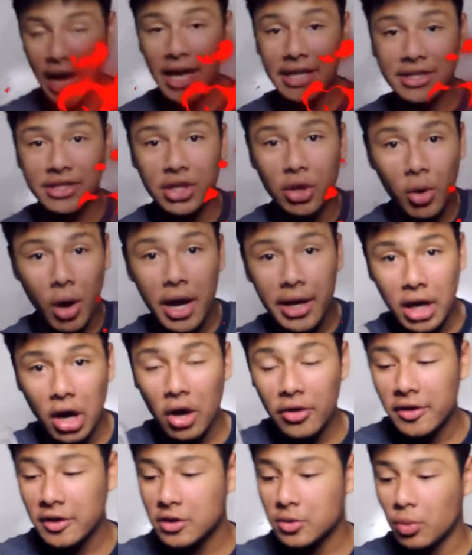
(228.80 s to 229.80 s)
guys, so I
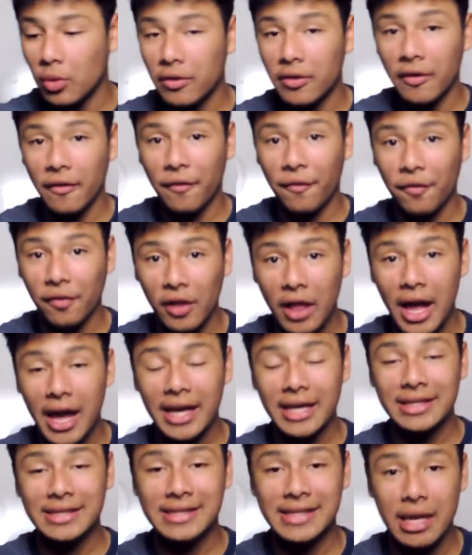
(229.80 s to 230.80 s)
call this one the
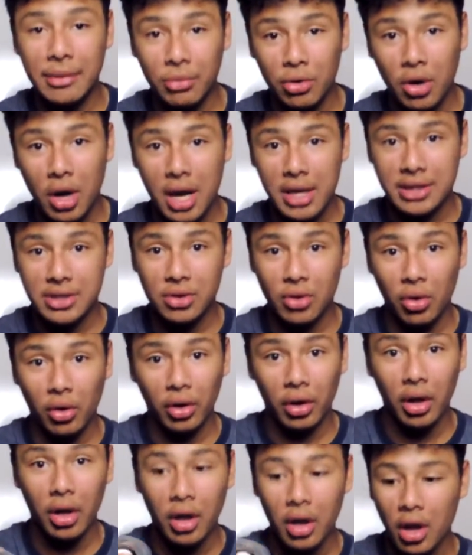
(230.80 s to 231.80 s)
Flying Samurai
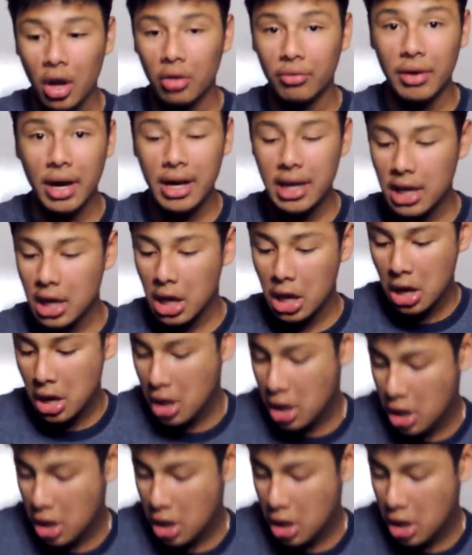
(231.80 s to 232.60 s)
Sword. Ready?